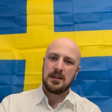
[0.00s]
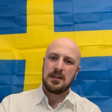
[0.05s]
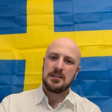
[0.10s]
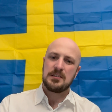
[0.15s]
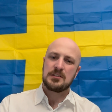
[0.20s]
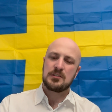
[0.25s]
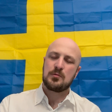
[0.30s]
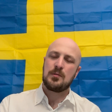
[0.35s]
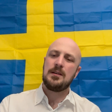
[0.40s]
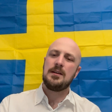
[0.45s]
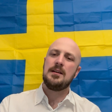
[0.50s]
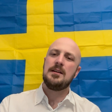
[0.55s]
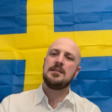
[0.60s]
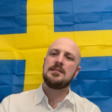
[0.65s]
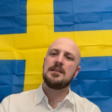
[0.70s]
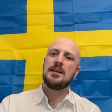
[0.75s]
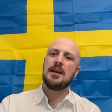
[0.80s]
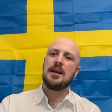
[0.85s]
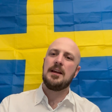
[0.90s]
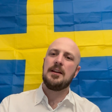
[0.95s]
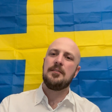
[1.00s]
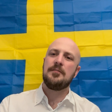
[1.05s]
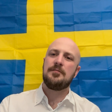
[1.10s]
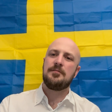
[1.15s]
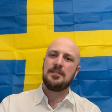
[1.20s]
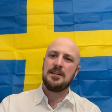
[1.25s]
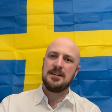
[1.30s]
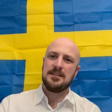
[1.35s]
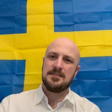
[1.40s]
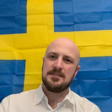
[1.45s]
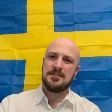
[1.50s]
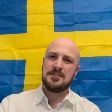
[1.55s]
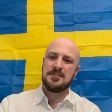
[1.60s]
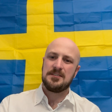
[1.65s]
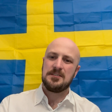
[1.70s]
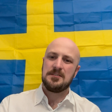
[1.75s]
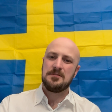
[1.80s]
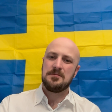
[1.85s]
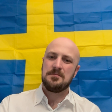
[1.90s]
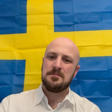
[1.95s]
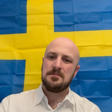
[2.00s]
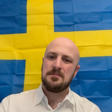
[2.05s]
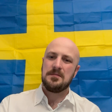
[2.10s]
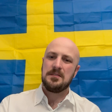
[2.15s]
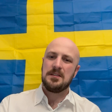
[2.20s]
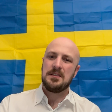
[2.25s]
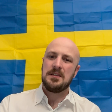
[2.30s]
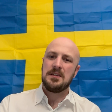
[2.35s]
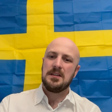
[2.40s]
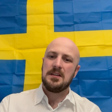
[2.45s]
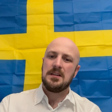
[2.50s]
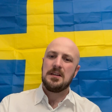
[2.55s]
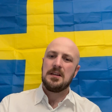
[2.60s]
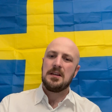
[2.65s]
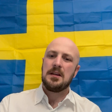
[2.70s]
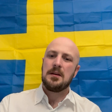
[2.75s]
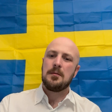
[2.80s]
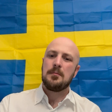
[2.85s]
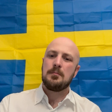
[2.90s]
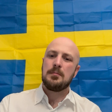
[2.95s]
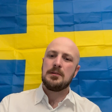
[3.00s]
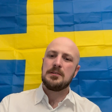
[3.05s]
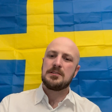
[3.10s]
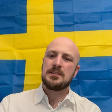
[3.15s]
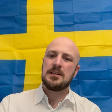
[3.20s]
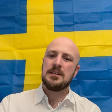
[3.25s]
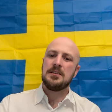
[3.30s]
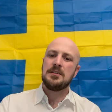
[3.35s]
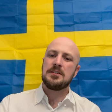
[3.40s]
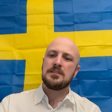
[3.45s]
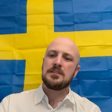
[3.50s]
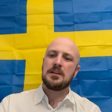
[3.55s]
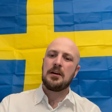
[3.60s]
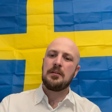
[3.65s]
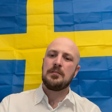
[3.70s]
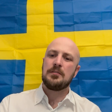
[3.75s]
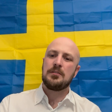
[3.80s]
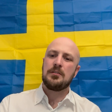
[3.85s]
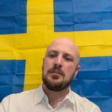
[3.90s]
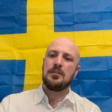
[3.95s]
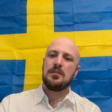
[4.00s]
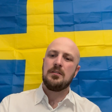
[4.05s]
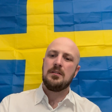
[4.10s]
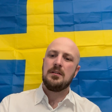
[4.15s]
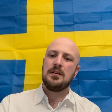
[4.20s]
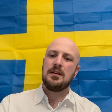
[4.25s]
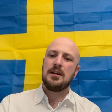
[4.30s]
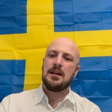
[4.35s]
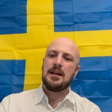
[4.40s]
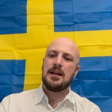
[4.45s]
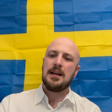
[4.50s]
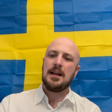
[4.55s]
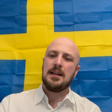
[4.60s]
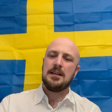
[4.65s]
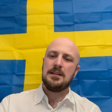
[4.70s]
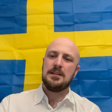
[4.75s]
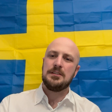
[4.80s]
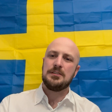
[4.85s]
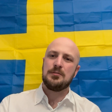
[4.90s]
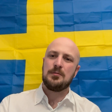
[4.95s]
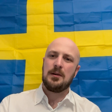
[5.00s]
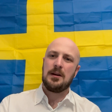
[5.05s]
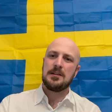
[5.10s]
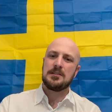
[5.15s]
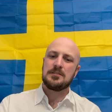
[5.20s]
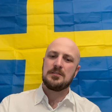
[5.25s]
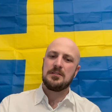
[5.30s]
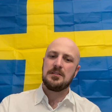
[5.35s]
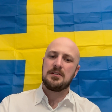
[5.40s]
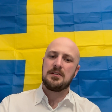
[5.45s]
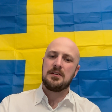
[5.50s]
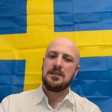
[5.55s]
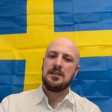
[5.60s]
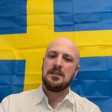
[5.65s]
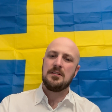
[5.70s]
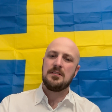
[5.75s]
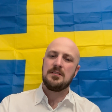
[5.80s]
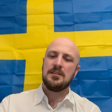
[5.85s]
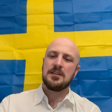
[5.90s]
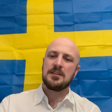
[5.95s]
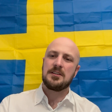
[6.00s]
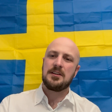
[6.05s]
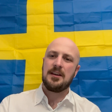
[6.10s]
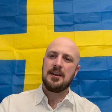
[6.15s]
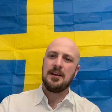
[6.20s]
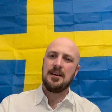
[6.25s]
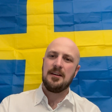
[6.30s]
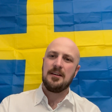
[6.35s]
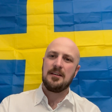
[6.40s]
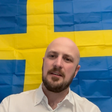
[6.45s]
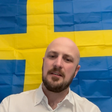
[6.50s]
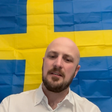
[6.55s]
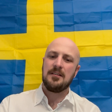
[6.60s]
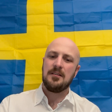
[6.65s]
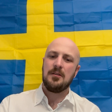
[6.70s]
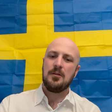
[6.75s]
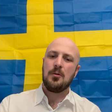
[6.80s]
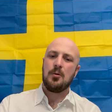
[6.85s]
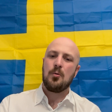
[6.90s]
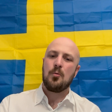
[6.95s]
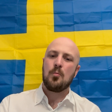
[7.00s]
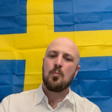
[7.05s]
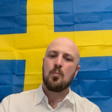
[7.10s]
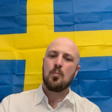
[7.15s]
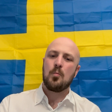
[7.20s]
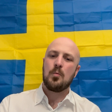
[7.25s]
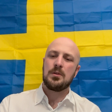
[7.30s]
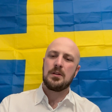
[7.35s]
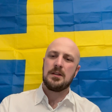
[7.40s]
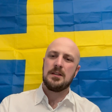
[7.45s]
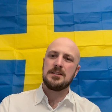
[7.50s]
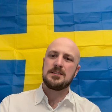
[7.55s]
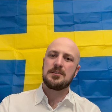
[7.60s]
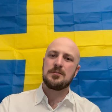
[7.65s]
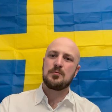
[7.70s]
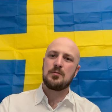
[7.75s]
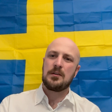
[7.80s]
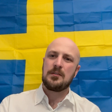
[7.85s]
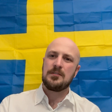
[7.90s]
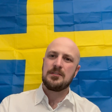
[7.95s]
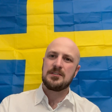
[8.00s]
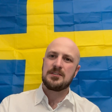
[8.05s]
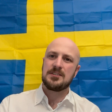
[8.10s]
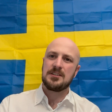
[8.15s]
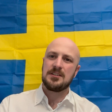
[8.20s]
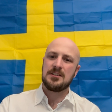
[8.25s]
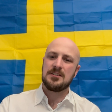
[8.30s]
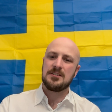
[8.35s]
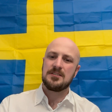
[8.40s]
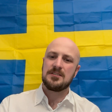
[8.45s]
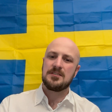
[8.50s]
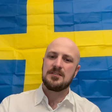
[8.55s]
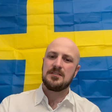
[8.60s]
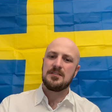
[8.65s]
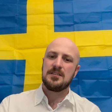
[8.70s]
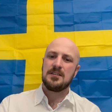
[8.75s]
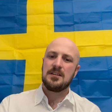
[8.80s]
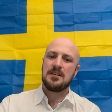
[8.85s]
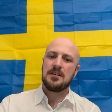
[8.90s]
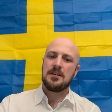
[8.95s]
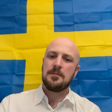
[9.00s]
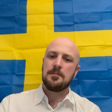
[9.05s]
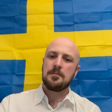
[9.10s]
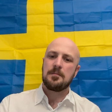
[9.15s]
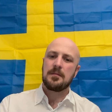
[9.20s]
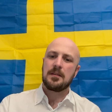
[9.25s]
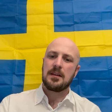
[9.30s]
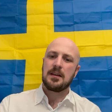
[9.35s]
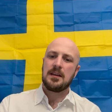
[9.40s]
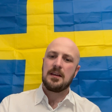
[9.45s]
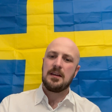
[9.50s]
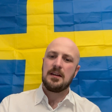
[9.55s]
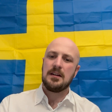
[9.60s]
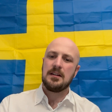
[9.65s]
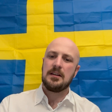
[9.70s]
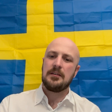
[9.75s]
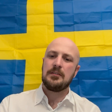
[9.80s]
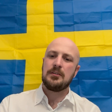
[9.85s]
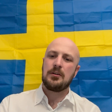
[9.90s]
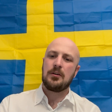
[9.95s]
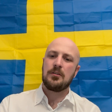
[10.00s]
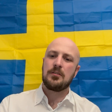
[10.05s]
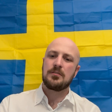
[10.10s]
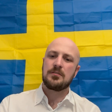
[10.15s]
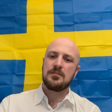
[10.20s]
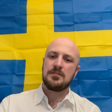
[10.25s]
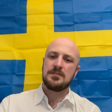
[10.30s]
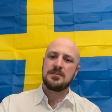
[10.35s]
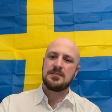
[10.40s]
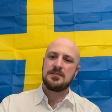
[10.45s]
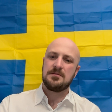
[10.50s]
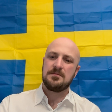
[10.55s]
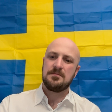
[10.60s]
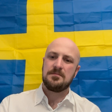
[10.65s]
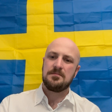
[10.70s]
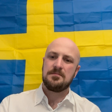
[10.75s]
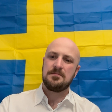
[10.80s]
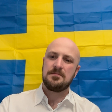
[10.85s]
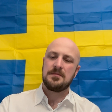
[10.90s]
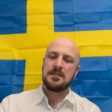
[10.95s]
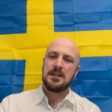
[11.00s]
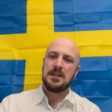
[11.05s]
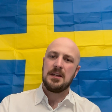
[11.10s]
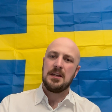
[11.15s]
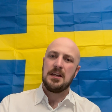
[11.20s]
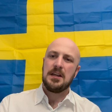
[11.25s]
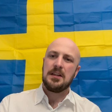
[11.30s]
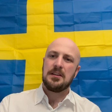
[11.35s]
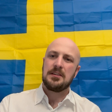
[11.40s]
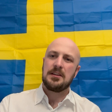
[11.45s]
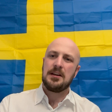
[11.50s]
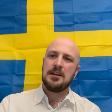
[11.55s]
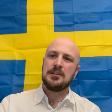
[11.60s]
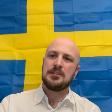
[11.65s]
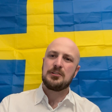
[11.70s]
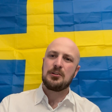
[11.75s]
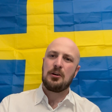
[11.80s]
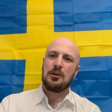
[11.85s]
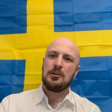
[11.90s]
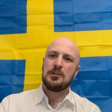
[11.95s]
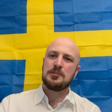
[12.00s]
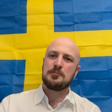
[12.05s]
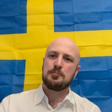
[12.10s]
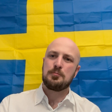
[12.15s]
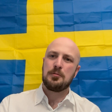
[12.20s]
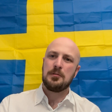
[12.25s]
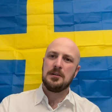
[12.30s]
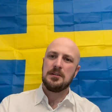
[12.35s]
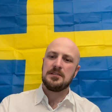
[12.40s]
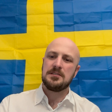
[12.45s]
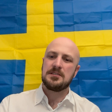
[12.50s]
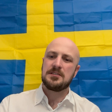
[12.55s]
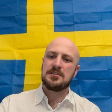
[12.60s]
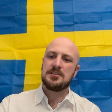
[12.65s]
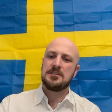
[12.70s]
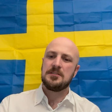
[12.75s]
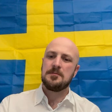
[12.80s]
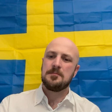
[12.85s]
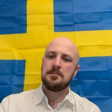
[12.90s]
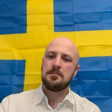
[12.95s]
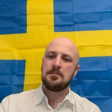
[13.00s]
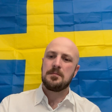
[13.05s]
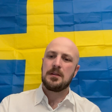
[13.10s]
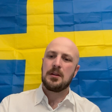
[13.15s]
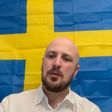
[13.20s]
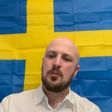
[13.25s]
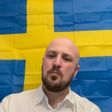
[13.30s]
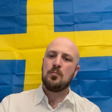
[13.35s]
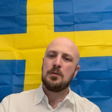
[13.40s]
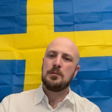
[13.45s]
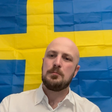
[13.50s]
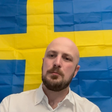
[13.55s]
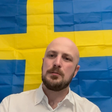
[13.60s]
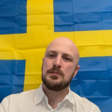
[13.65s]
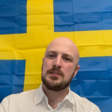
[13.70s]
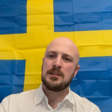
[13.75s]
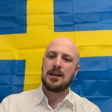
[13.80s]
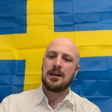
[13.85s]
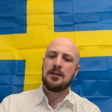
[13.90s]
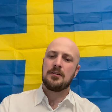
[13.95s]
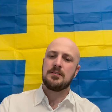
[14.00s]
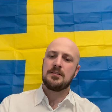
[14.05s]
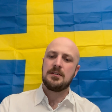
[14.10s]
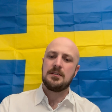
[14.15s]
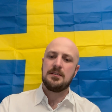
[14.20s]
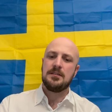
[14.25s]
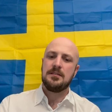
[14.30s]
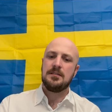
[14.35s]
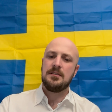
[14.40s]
Swedes and Finns, presented the governor and indirectly the king with a list of grievances in 11 articles. They charged Prince with brutality